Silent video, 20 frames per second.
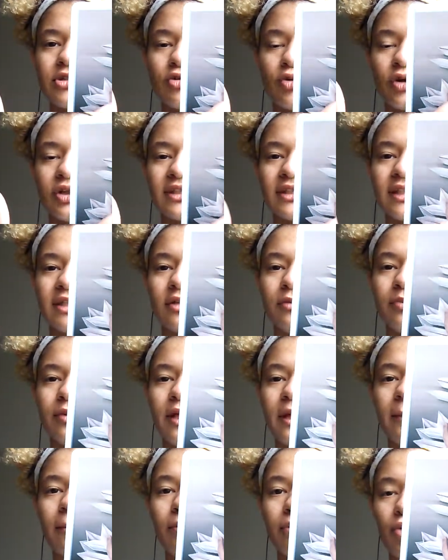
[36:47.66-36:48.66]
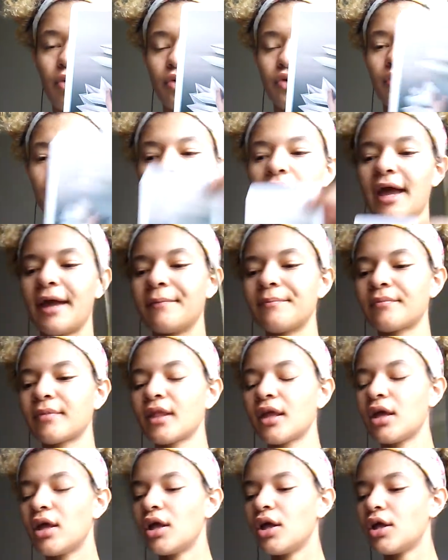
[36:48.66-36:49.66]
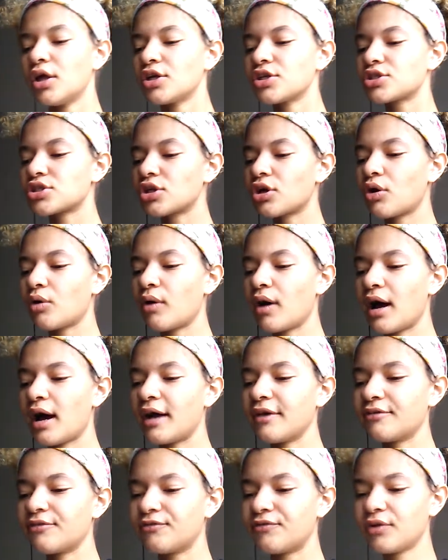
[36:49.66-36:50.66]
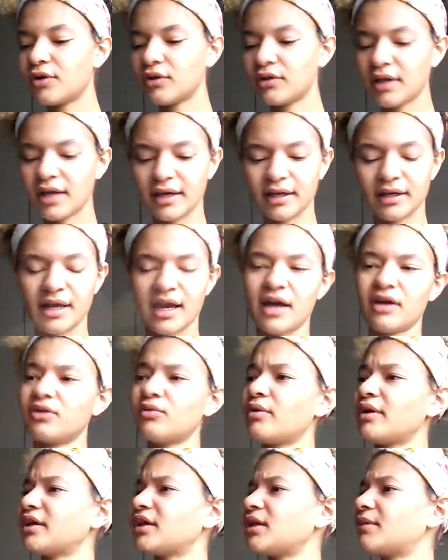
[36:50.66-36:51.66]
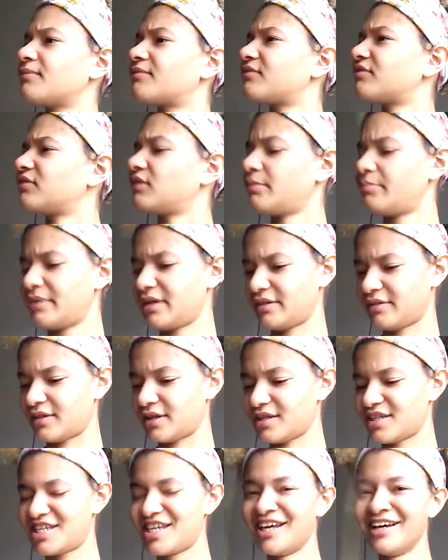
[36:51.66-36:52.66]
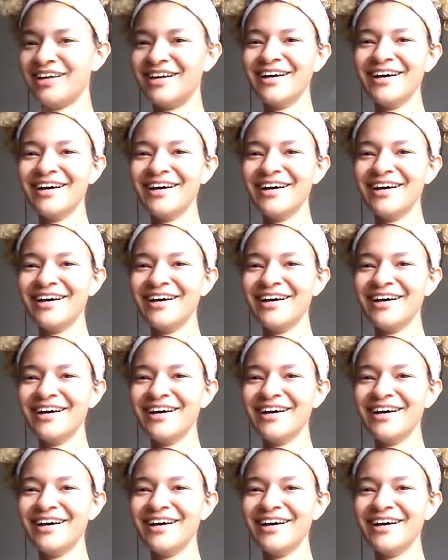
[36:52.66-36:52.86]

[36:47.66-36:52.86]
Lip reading: Swords that are being pulled away. So I feel like, how do I keep flipping this?